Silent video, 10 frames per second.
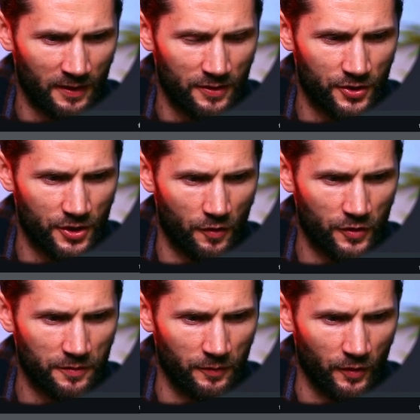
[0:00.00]
so
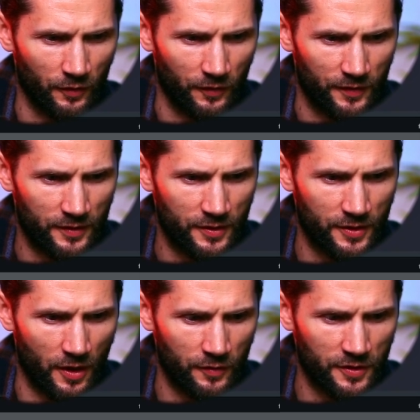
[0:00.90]

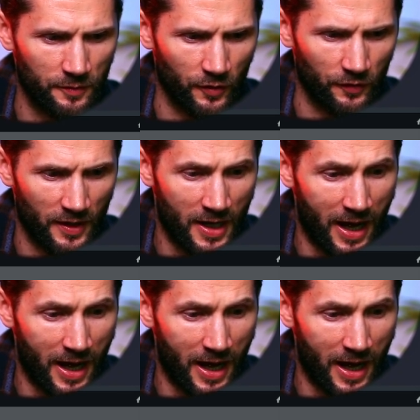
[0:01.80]
smooth.